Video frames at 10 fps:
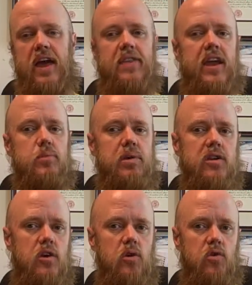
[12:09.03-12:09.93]
And they can be
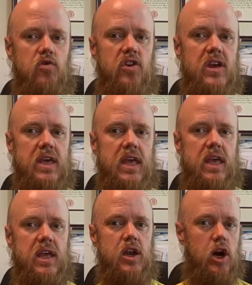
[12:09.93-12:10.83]
used
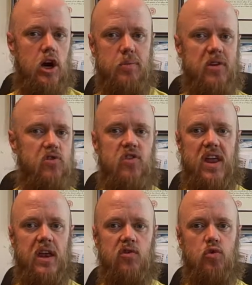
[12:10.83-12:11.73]
in urban
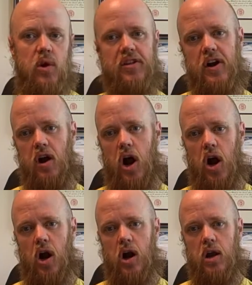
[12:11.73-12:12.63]
settings where there
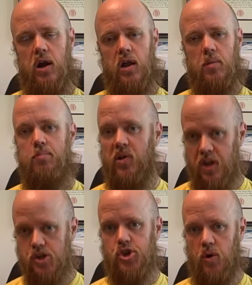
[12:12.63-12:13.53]
are
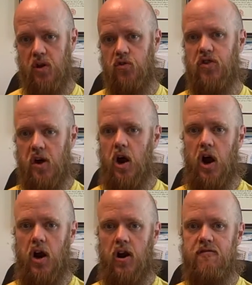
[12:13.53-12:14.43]
belligerents, there
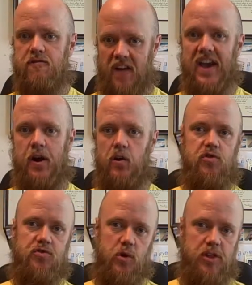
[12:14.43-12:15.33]
are
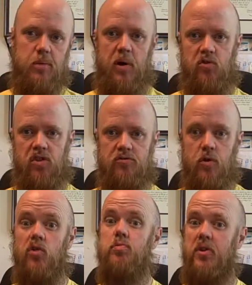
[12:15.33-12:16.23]
fighters for the opposing
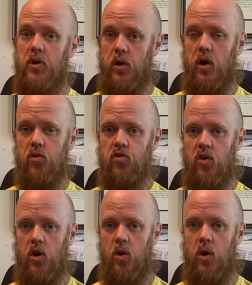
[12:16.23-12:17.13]
force, but there are
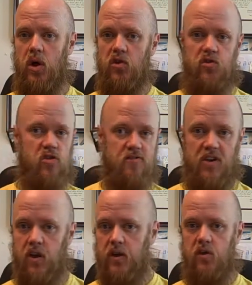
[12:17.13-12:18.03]
also
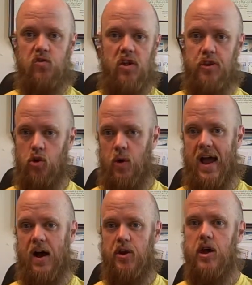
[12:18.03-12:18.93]
civilians in the
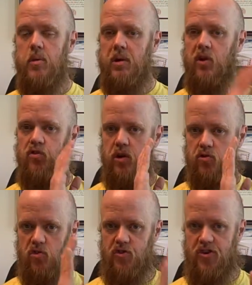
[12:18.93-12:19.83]
crowd, because you
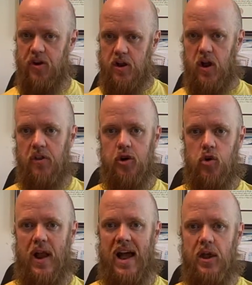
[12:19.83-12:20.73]
can just turn it on the
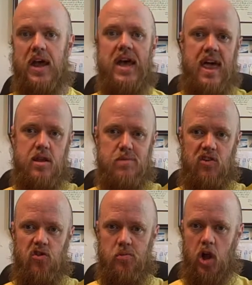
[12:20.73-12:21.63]
crowd and it
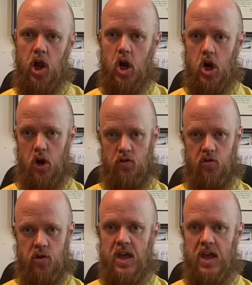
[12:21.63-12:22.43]
makes them all hurt.